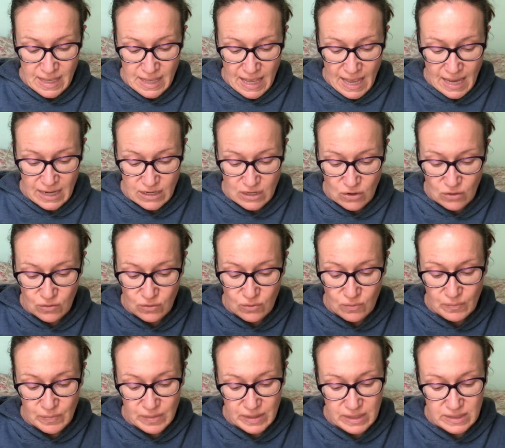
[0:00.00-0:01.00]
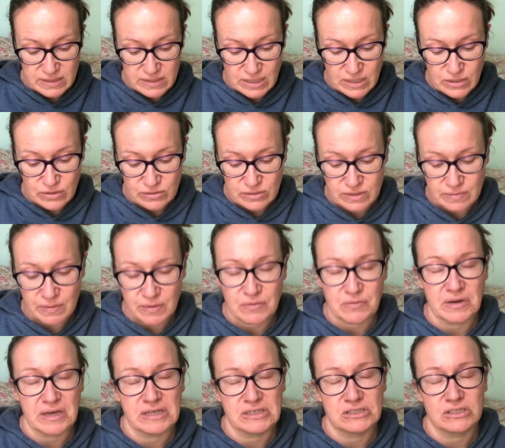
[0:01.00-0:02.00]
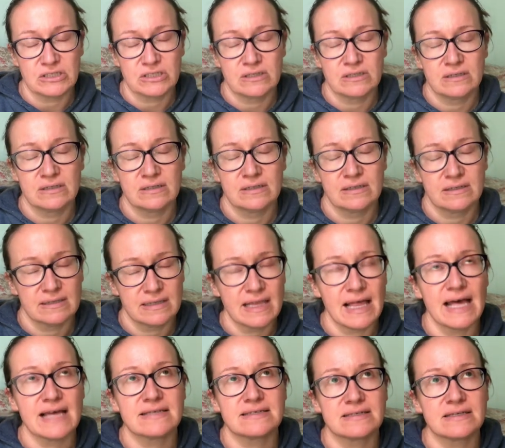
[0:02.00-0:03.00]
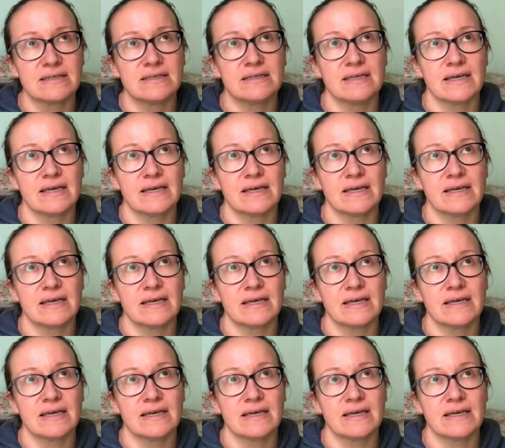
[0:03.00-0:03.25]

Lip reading: I know because I used to be rich last Sunday.